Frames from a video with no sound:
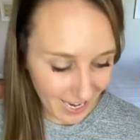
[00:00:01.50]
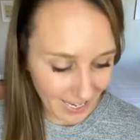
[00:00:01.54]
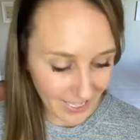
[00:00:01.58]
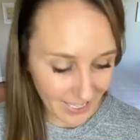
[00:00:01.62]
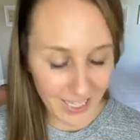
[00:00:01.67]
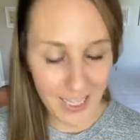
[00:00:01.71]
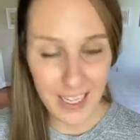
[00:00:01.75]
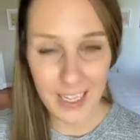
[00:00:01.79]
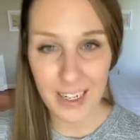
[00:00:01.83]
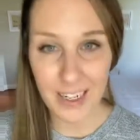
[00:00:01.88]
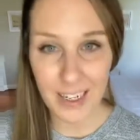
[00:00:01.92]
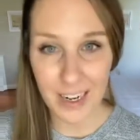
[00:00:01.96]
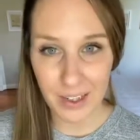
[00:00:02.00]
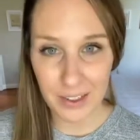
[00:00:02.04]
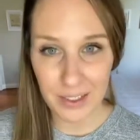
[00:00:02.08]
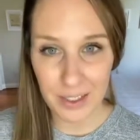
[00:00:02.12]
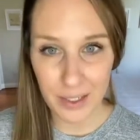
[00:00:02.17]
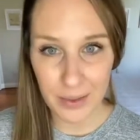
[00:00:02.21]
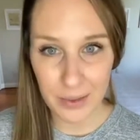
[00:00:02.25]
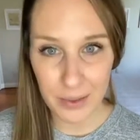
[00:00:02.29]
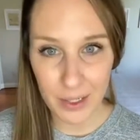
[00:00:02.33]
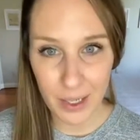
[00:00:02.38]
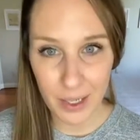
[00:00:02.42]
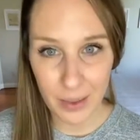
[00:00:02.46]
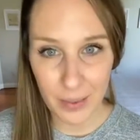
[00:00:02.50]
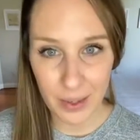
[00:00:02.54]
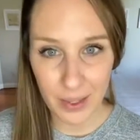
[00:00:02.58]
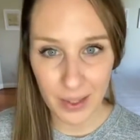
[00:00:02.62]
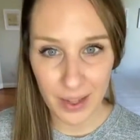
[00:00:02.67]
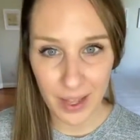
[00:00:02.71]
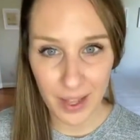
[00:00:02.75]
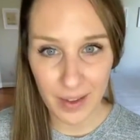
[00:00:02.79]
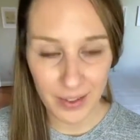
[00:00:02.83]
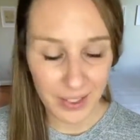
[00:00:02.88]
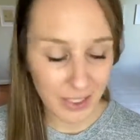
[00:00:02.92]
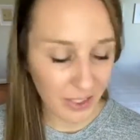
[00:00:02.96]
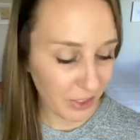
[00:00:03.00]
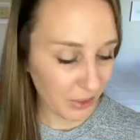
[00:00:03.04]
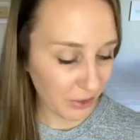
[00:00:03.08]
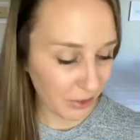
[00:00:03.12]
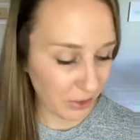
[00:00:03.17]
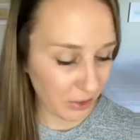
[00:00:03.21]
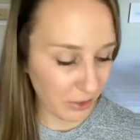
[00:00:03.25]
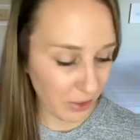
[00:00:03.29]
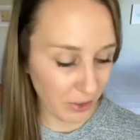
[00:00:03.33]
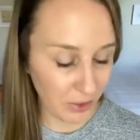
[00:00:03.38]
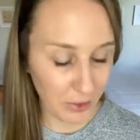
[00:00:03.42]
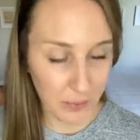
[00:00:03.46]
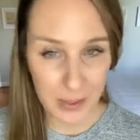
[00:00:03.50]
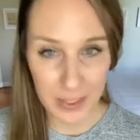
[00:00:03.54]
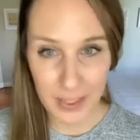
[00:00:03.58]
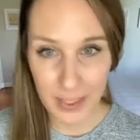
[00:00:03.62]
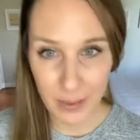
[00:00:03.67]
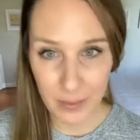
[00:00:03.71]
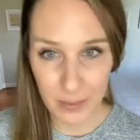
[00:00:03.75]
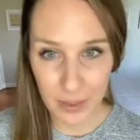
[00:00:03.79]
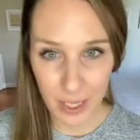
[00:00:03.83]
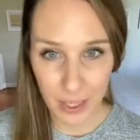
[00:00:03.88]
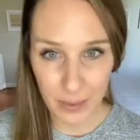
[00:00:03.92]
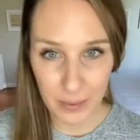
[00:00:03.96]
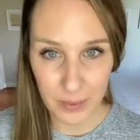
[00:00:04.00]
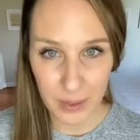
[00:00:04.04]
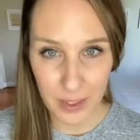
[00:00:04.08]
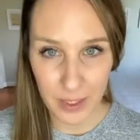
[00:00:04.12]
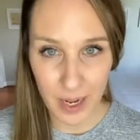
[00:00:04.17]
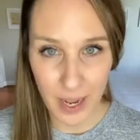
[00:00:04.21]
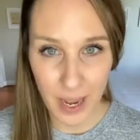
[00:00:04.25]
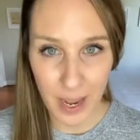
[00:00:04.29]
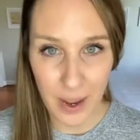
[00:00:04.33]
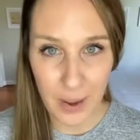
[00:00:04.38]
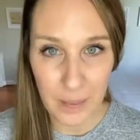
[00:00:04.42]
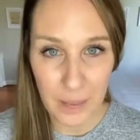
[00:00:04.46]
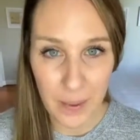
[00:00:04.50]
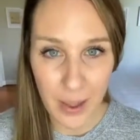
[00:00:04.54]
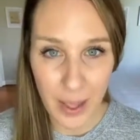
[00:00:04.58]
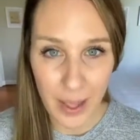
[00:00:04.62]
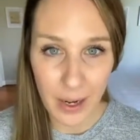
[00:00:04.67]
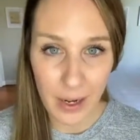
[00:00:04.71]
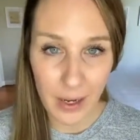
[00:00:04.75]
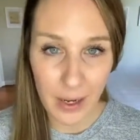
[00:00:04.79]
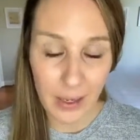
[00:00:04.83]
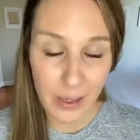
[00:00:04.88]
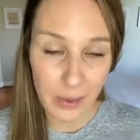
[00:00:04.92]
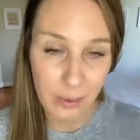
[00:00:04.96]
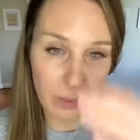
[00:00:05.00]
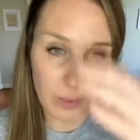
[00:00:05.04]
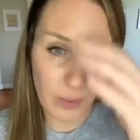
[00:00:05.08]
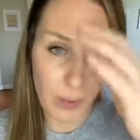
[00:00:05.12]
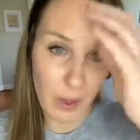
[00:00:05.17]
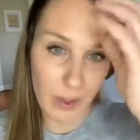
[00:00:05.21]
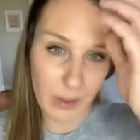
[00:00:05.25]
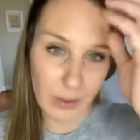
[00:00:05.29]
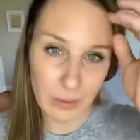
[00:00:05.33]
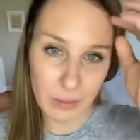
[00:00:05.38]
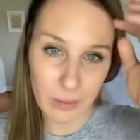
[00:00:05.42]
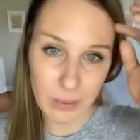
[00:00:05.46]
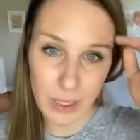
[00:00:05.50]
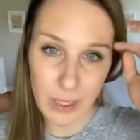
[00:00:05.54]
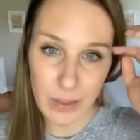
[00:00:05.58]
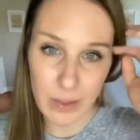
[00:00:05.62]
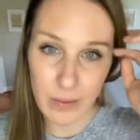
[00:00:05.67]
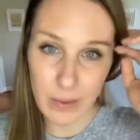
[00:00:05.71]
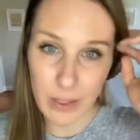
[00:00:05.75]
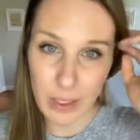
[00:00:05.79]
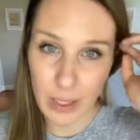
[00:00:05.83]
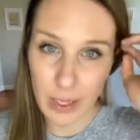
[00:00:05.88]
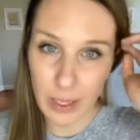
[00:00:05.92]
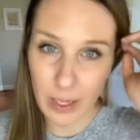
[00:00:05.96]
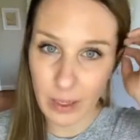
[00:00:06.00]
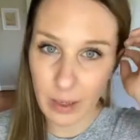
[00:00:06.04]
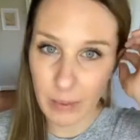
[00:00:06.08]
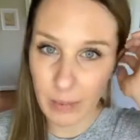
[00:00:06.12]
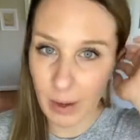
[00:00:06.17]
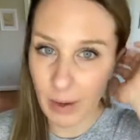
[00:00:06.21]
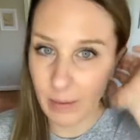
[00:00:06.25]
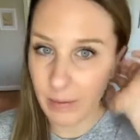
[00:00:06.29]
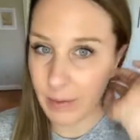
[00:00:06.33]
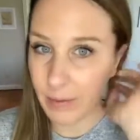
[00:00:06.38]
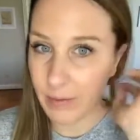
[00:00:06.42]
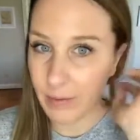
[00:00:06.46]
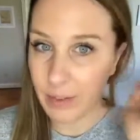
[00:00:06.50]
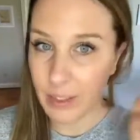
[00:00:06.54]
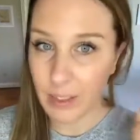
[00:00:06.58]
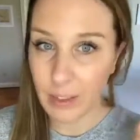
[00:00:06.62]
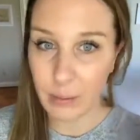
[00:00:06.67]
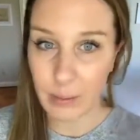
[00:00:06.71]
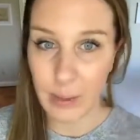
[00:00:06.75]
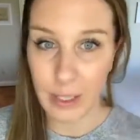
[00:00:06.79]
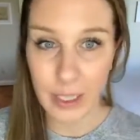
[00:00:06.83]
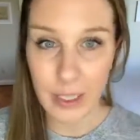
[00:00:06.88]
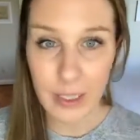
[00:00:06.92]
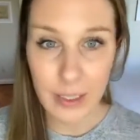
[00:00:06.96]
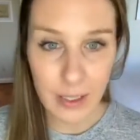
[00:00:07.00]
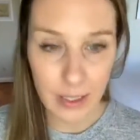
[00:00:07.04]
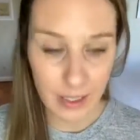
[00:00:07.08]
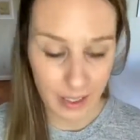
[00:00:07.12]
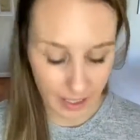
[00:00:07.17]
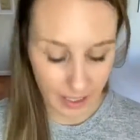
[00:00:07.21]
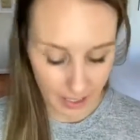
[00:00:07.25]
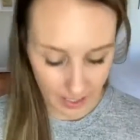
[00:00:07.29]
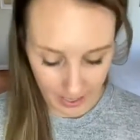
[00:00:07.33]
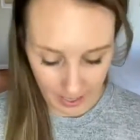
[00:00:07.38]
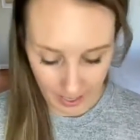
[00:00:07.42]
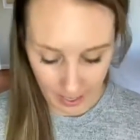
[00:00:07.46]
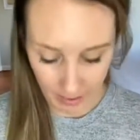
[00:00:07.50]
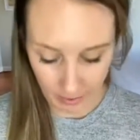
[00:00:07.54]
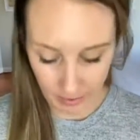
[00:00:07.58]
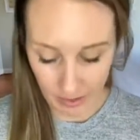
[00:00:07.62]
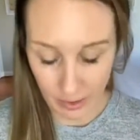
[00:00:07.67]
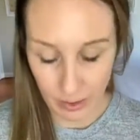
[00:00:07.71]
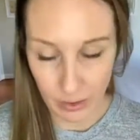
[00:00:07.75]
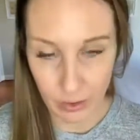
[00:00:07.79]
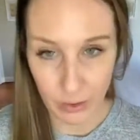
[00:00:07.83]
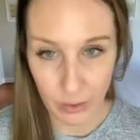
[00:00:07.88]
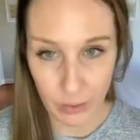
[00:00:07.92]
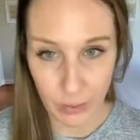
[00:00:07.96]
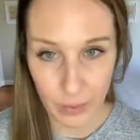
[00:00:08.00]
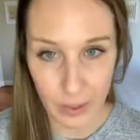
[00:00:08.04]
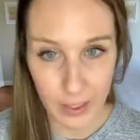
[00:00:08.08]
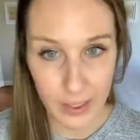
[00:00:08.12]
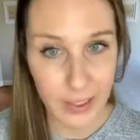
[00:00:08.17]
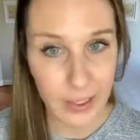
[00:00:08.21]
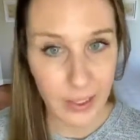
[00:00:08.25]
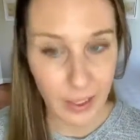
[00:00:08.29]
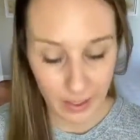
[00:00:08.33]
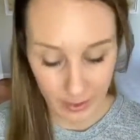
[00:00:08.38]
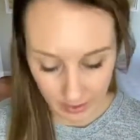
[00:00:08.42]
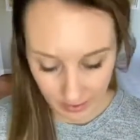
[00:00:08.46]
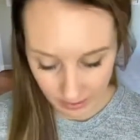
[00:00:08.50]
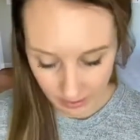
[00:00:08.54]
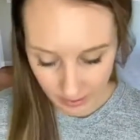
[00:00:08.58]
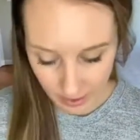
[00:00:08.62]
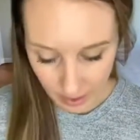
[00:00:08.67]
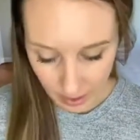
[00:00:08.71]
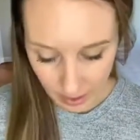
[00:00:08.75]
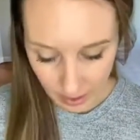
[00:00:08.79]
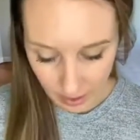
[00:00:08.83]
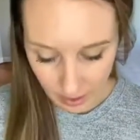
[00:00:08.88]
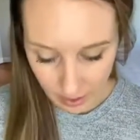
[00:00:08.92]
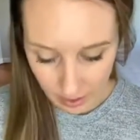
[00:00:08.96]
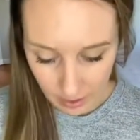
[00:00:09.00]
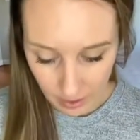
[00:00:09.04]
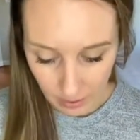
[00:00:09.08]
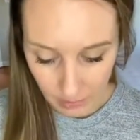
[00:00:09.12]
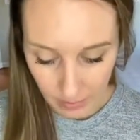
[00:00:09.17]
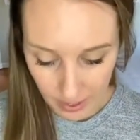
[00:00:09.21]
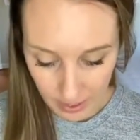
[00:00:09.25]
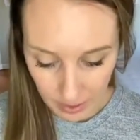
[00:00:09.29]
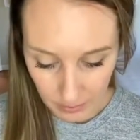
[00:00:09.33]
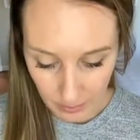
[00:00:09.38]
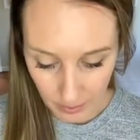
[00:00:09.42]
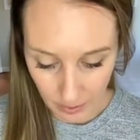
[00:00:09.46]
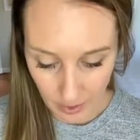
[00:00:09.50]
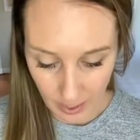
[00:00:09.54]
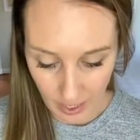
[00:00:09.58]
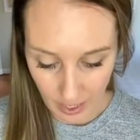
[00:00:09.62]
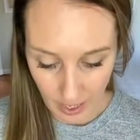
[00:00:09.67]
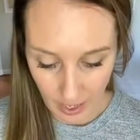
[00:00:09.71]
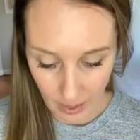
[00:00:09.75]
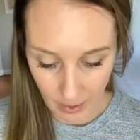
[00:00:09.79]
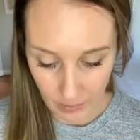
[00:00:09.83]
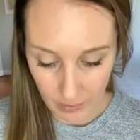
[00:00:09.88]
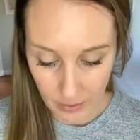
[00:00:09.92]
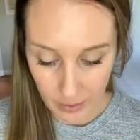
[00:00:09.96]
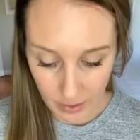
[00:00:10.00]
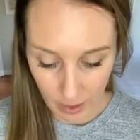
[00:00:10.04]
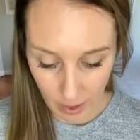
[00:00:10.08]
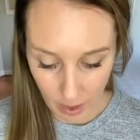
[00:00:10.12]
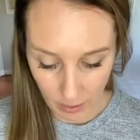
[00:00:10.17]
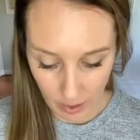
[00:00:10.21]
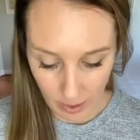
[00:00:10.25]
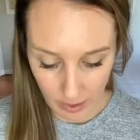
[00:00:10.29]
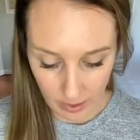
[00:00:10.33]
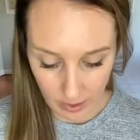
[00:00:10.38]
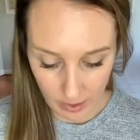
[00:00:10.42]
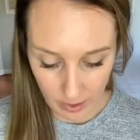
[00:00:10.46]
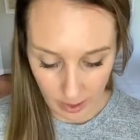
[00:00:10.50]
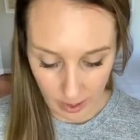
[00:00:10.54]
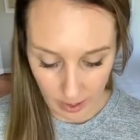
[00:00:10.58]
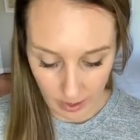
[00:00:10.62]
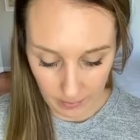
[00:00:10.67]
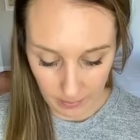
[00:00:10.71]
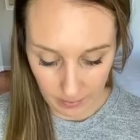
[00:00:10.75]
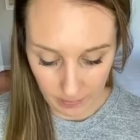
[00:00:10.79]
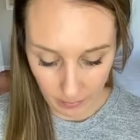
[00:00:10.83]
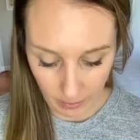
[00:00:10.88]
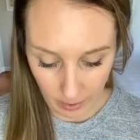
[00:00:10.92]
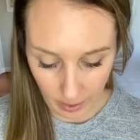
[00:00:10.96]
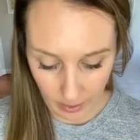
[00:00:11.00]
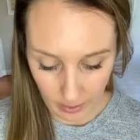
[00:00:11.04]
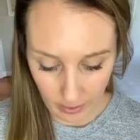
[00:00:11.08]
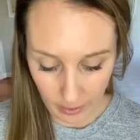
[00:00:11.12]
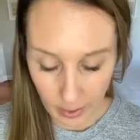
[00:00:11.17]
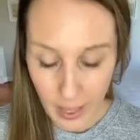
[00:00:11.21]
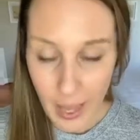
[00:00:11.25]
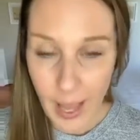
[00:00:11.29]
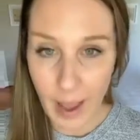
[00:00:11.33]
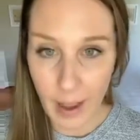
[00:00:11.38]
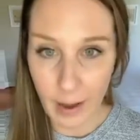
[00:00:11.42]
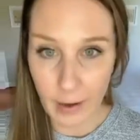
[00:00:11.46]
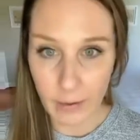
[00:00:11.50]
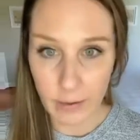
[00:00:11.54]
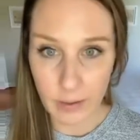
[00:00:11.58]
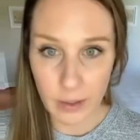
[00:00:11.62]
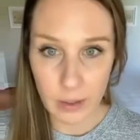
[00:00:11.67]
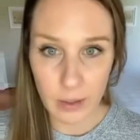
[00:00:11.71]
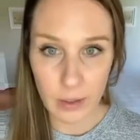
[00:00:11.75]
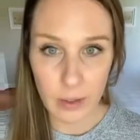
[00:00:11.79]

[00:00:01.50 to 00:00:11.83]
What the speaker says: didn't announce I was coming live. I just told you all it'd be sometime today, but I'm leaving in about 15 minutes to head out to my son's baseball game. So I thought before I left,